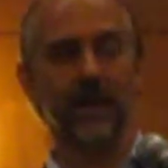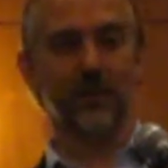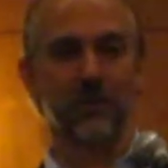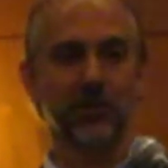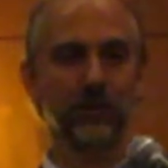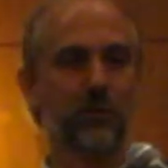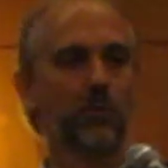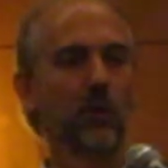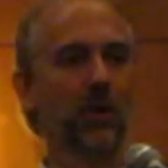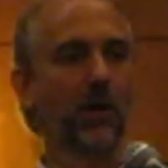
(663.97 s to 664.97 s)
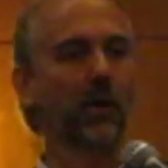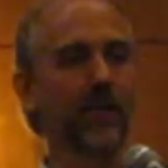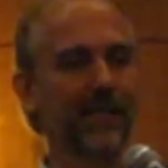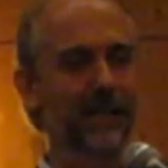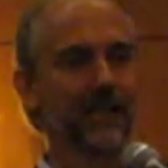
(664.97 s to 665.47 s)
I just assumed we're all
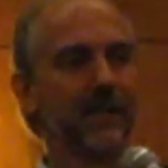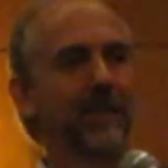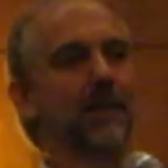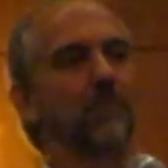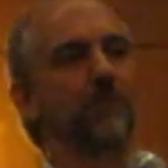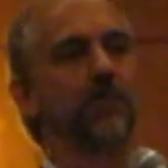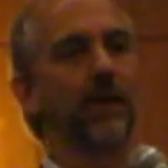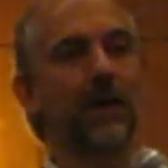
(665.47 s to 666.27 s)
going. But